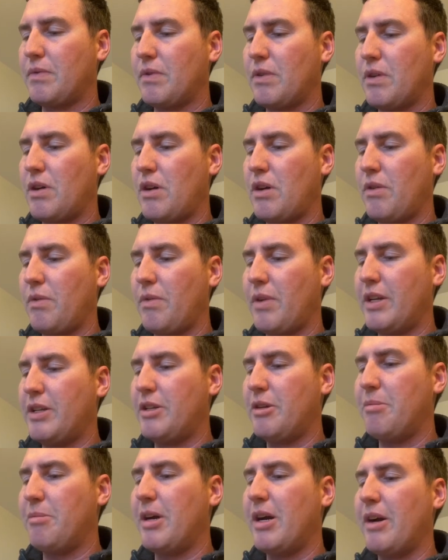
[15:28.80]
all the way
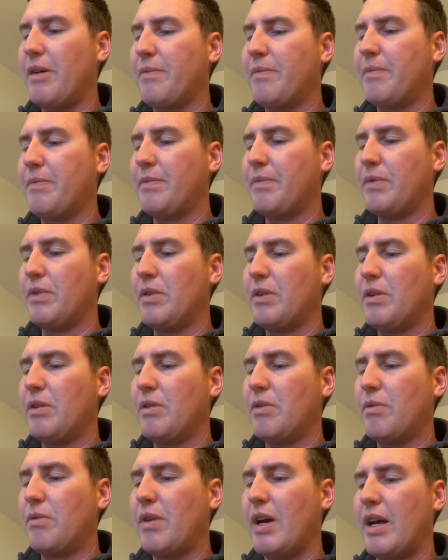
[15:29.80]
to about
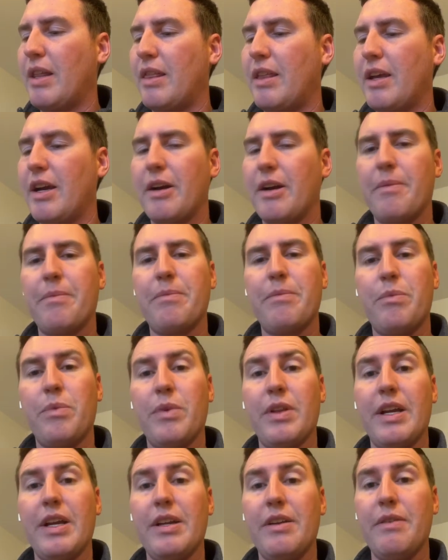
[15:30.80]
right there
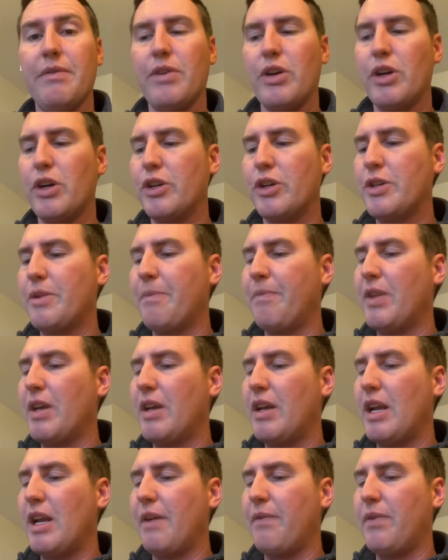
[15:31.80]
where they diverge.
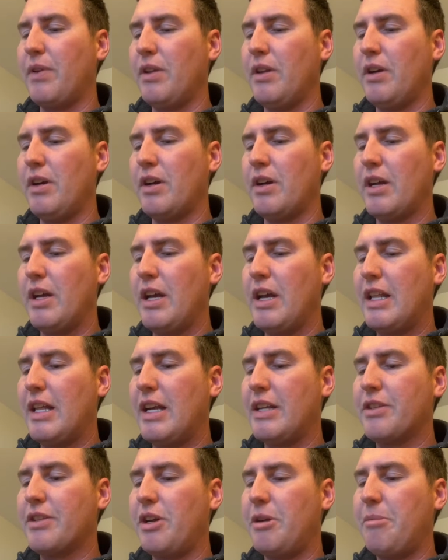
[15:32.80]
Now, if you look,
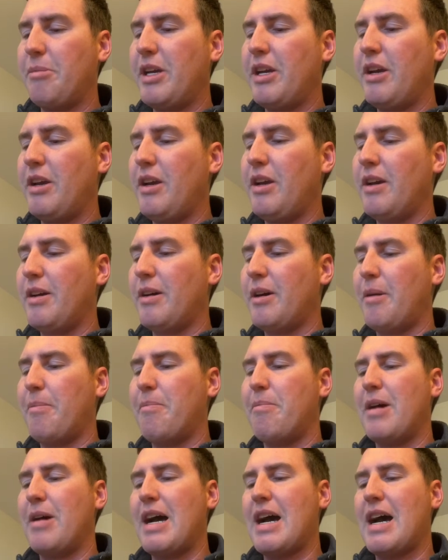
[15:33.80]
that's going to be
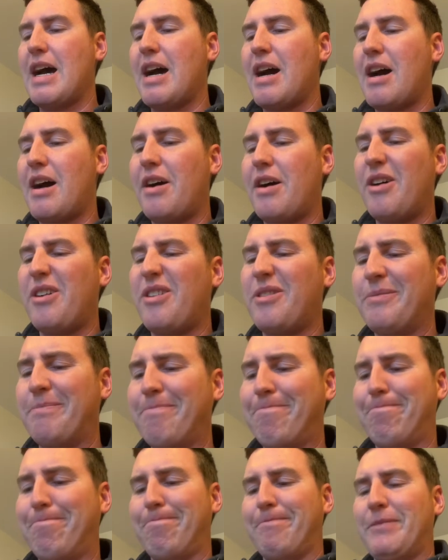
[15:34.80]
about
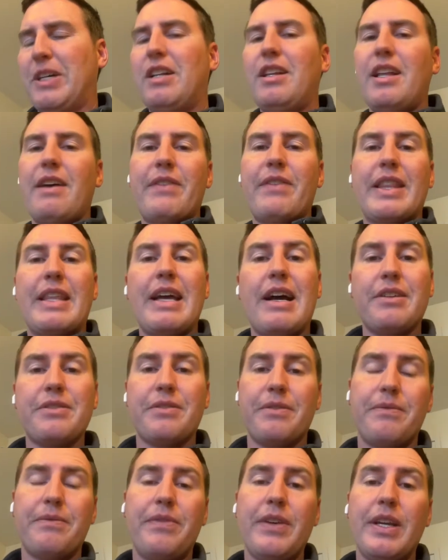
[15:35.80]

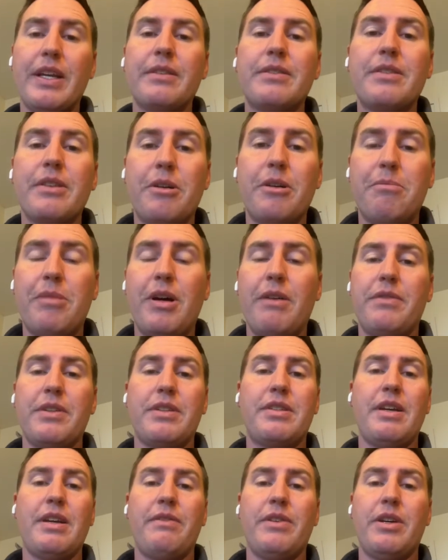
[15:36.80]
11,000 feet, so above the
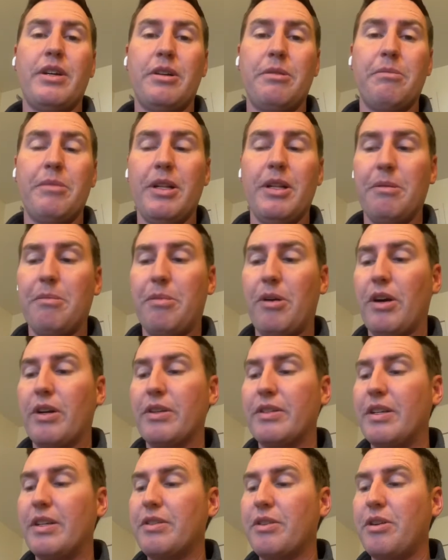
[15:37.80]
700
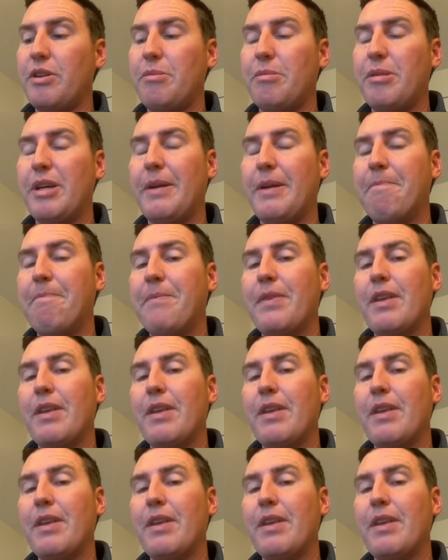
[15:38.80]
millibars. That's going to be,